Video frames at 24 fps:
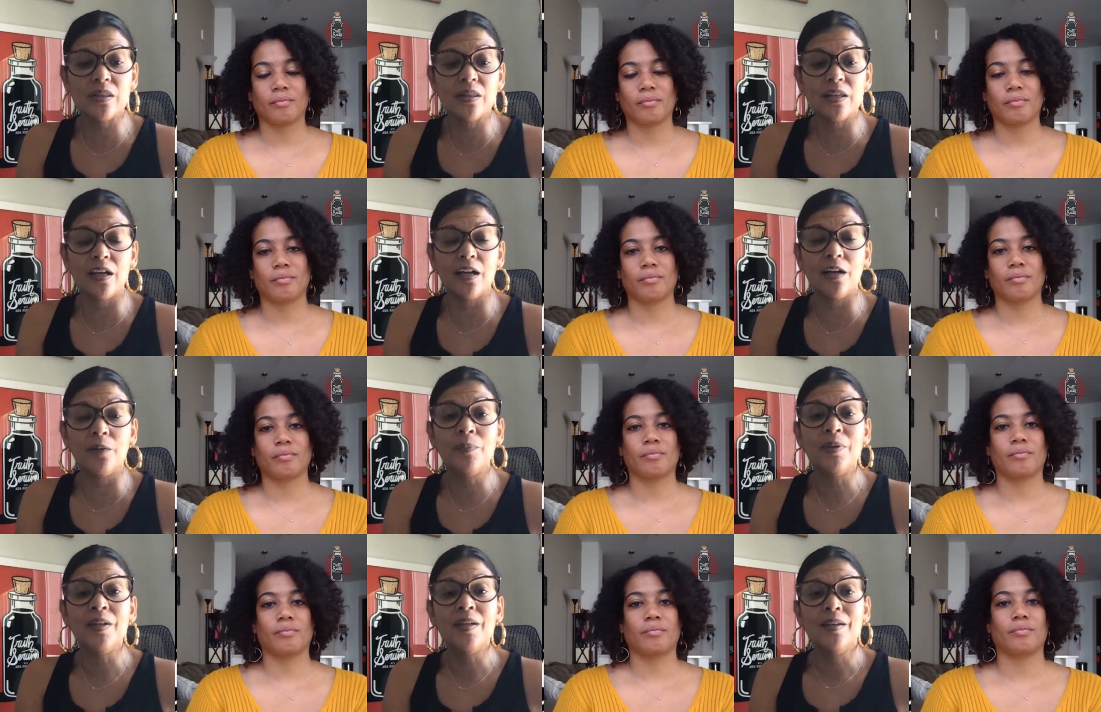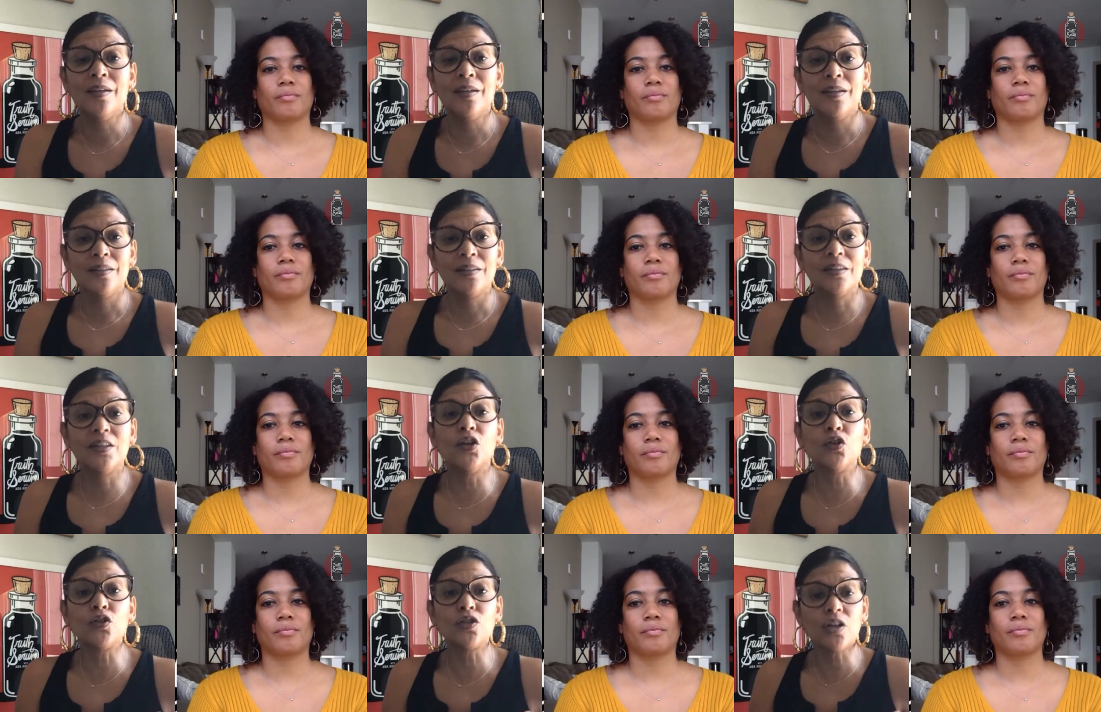Speaker 1: them.
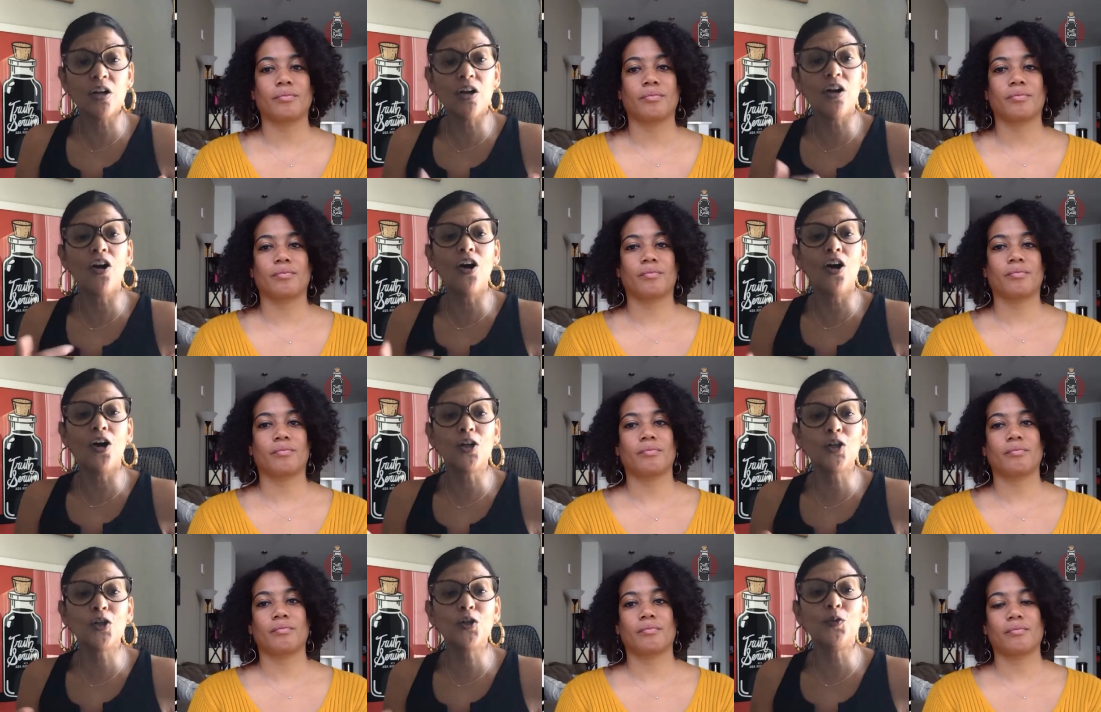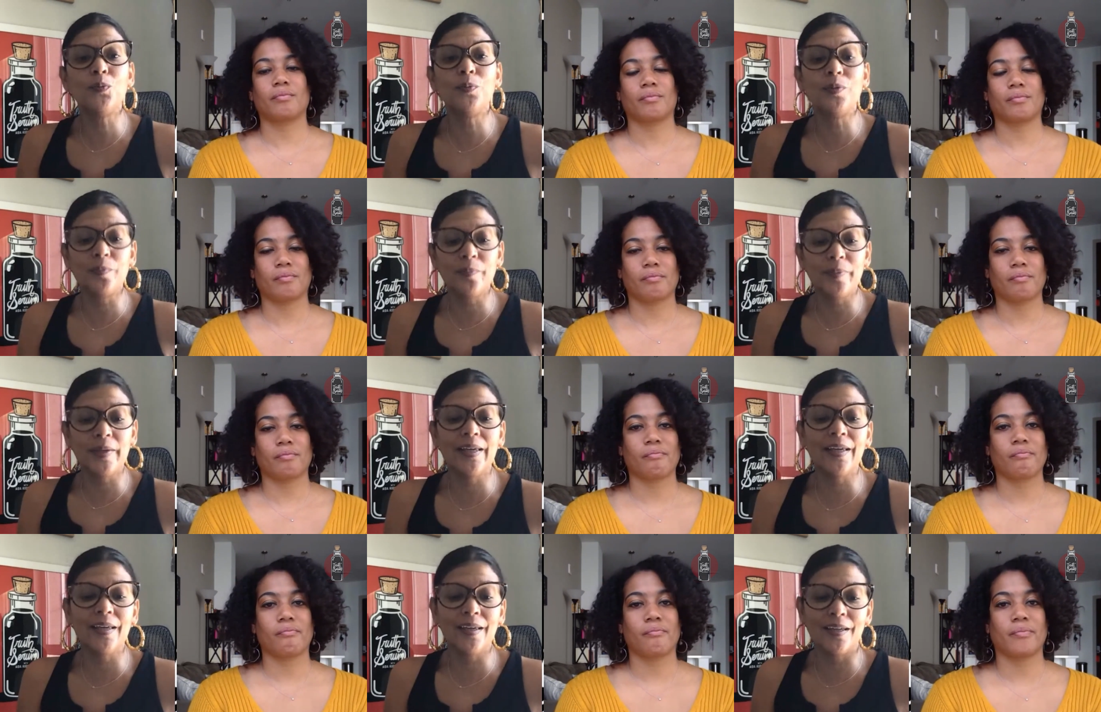Those are all
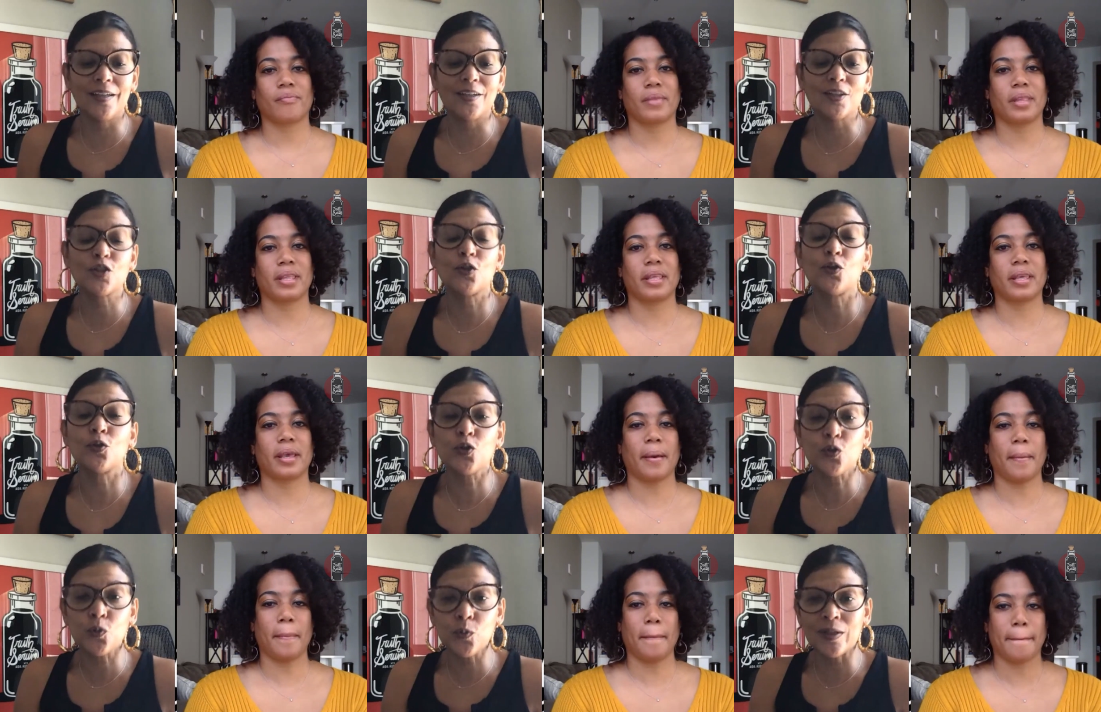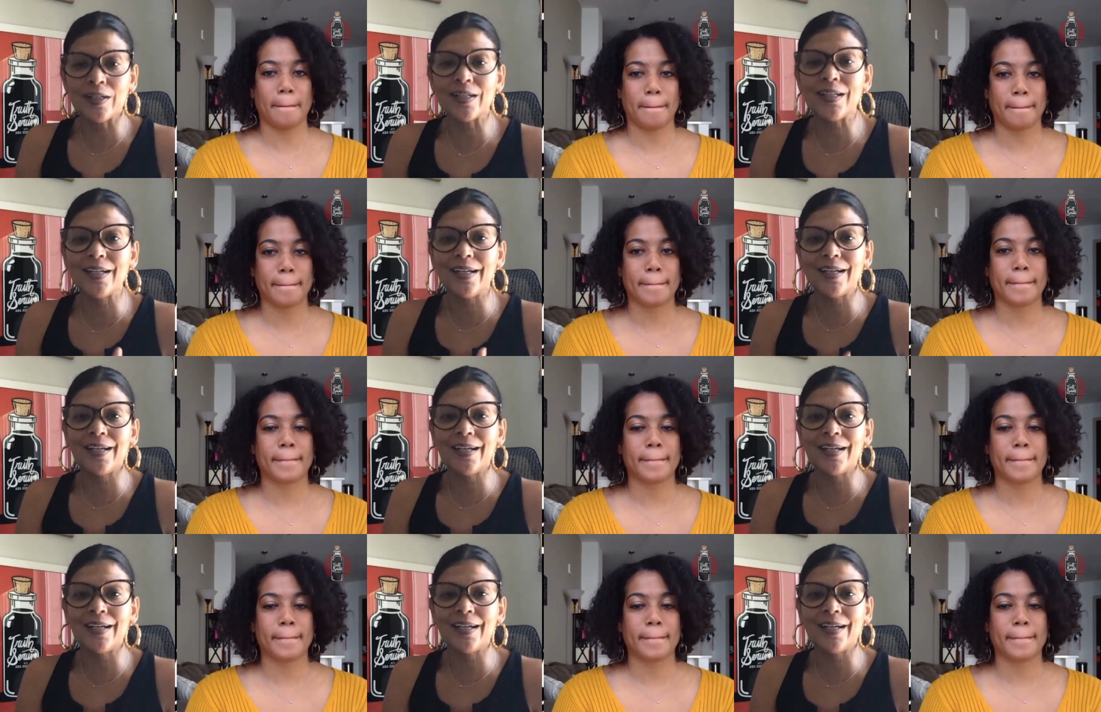human beings. So yep.